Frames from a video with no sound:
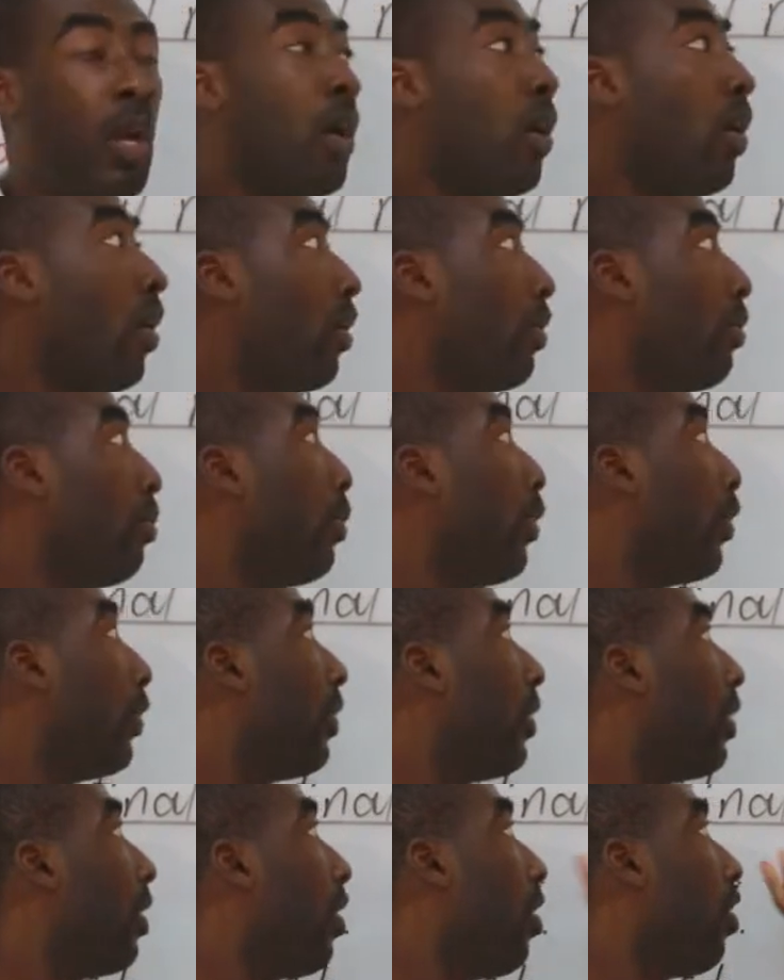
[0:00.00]
on
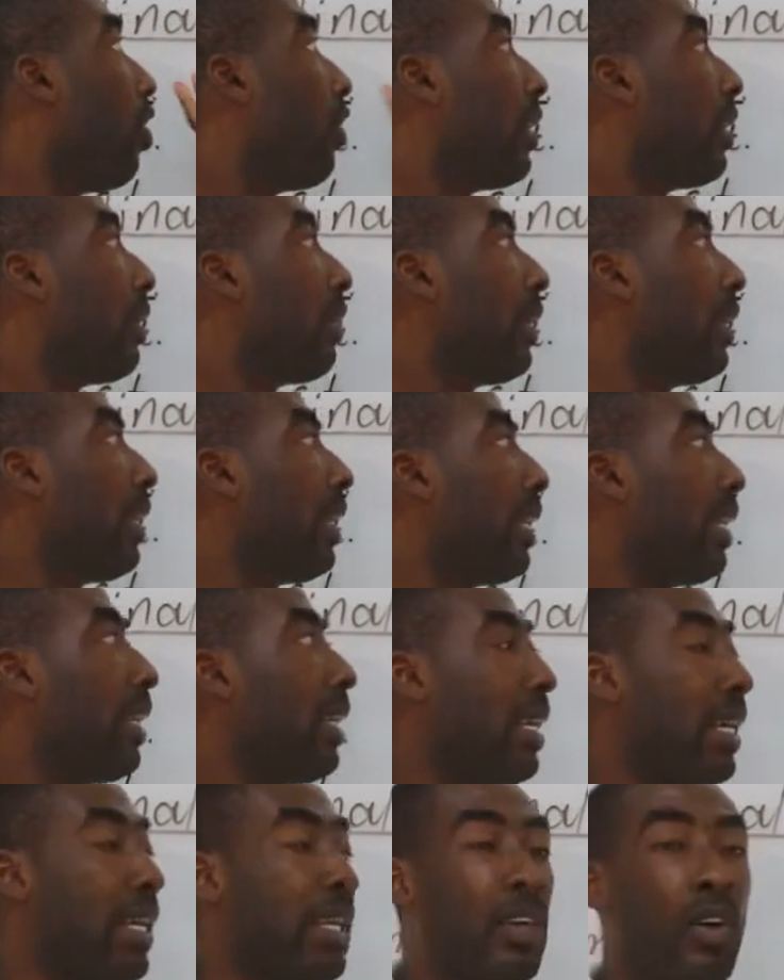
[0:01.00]
both ordering
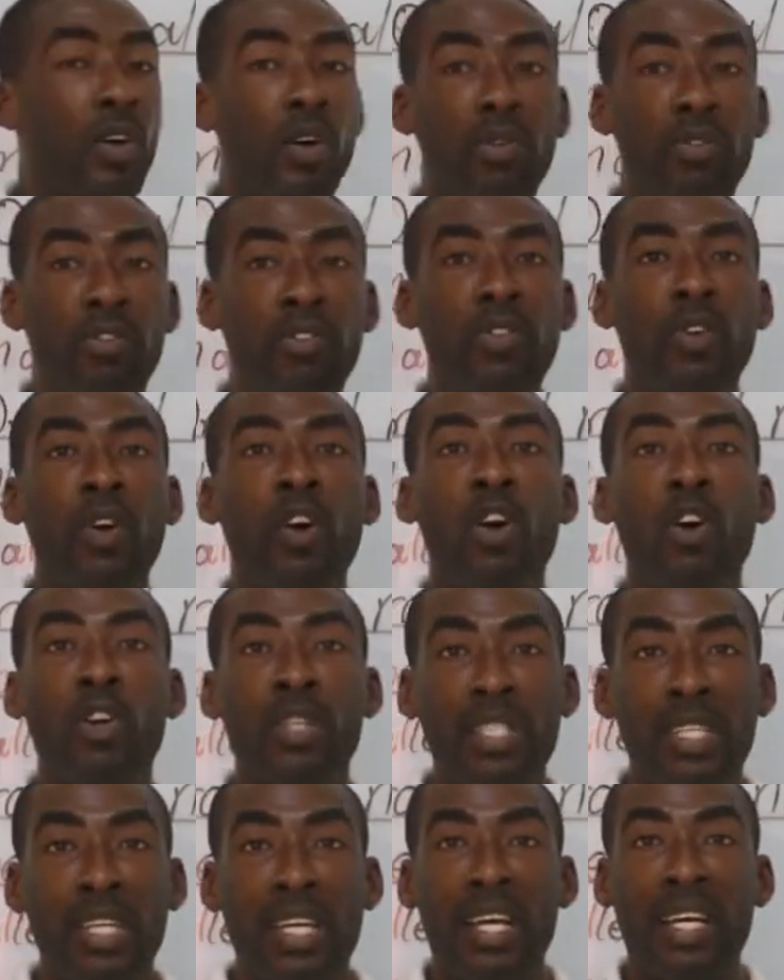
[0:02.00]
and that of
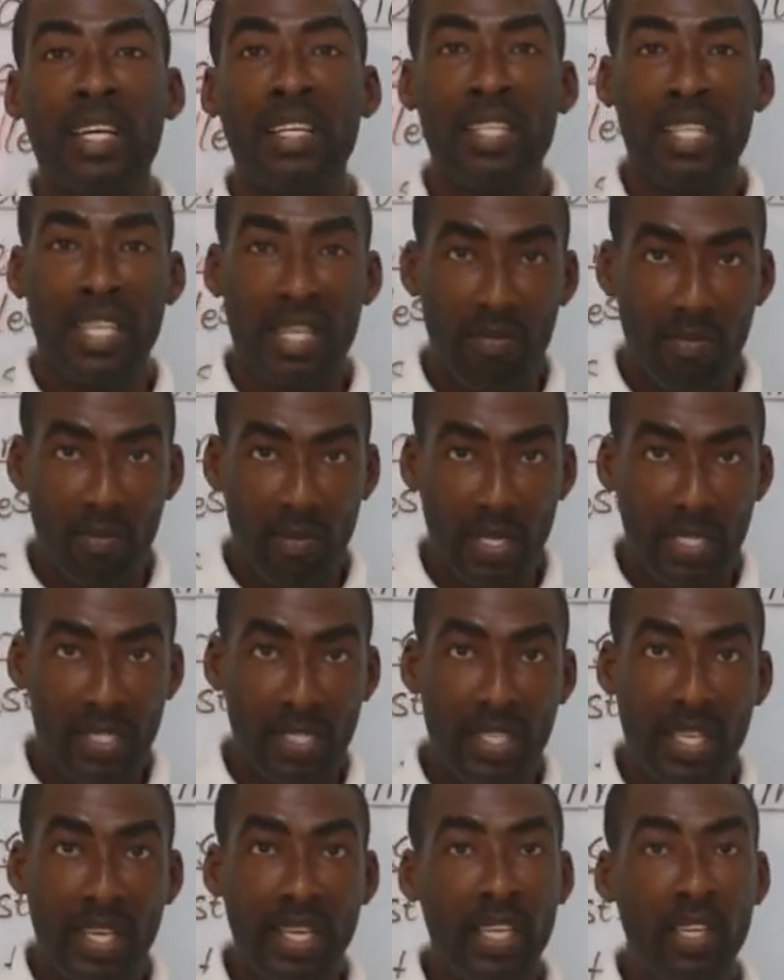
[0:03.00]
ordinal
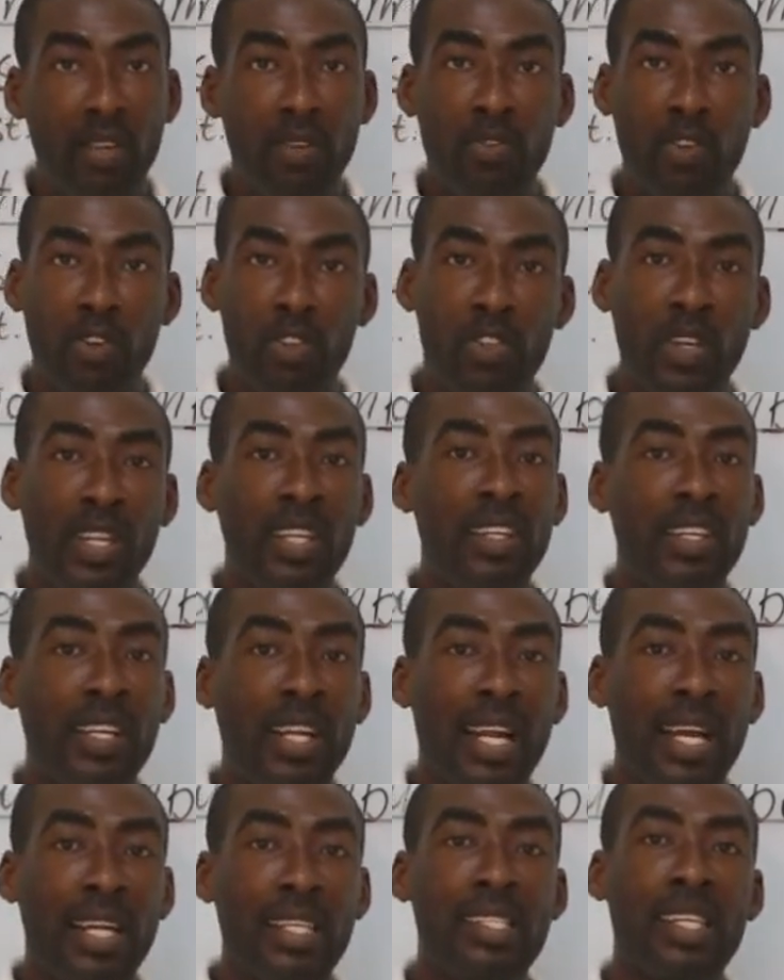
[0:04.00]
numbers. Thank you for joining
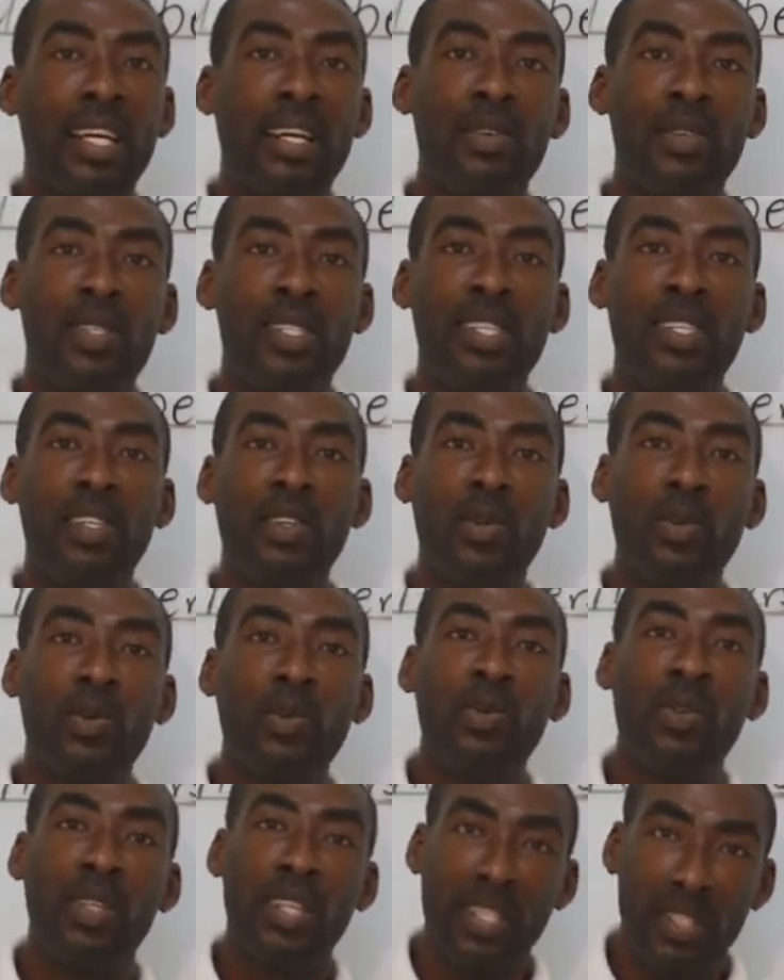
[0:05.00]
class. I'll see you
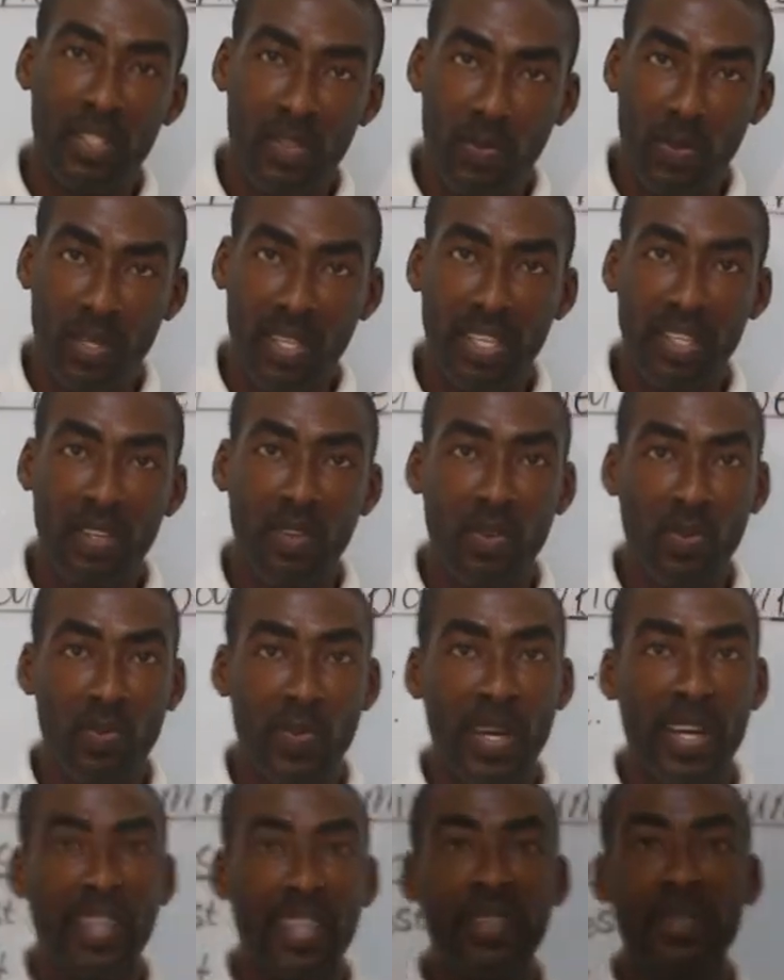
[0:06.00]
next week.
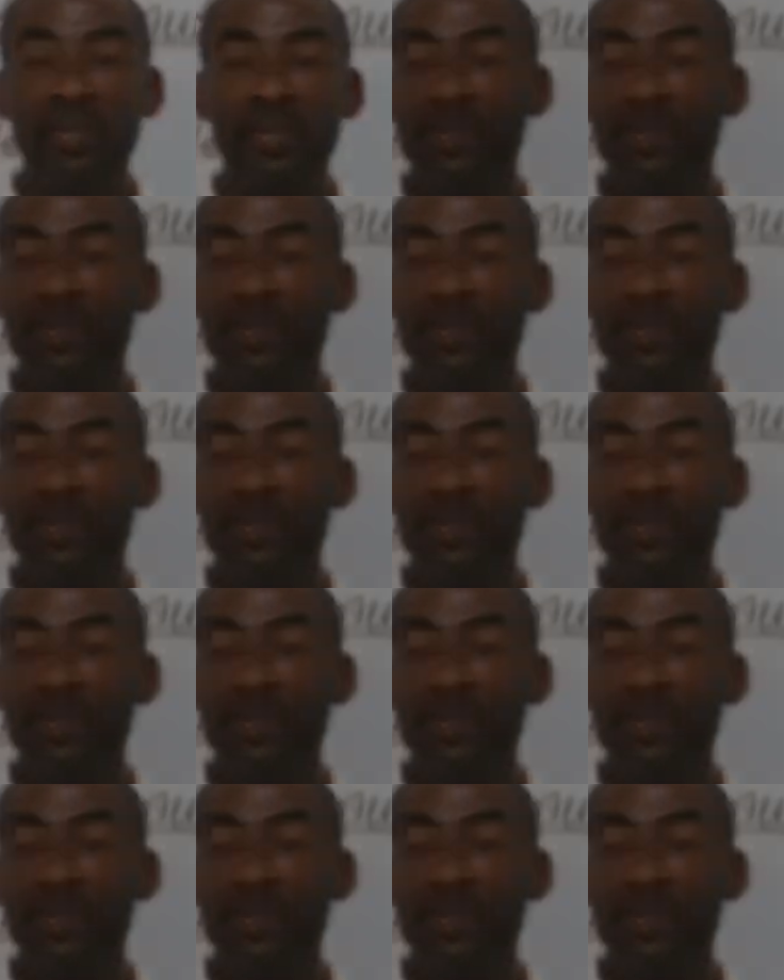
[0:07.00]
Goodbye.